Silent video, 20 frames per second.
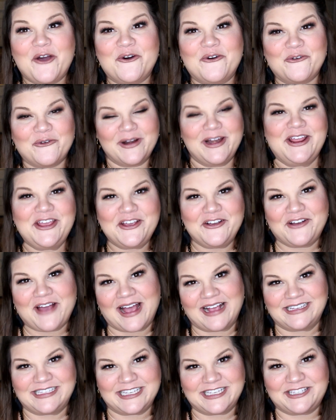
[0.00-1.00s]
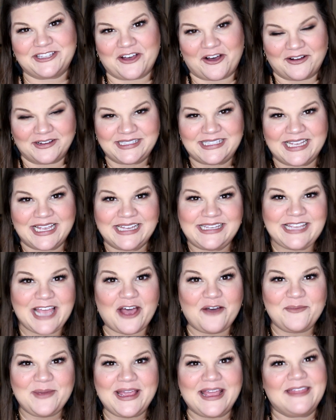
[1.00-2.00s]
What are your guys' thoughts?
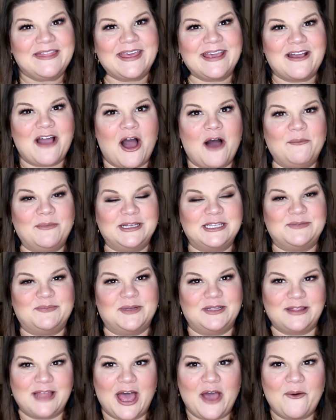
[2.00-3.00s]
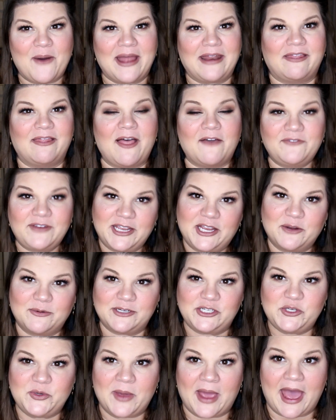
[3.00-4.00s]
Tell me in the comments below. I'd love to hear
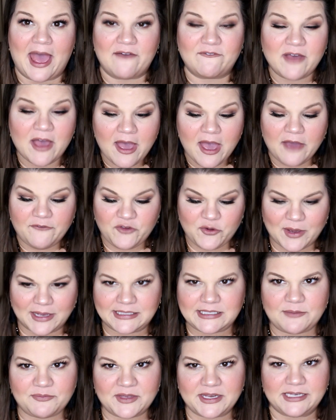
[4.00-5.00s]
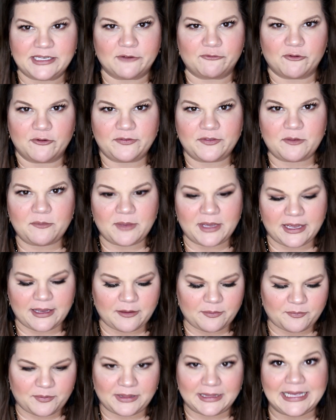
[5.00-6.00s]
what you have. If you got something different than
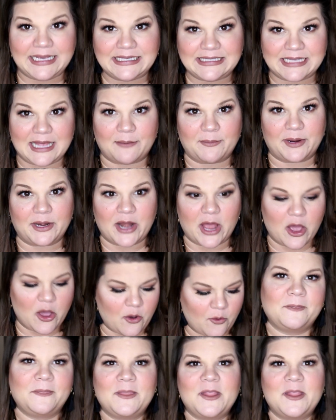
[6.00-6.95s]
me, please let me know.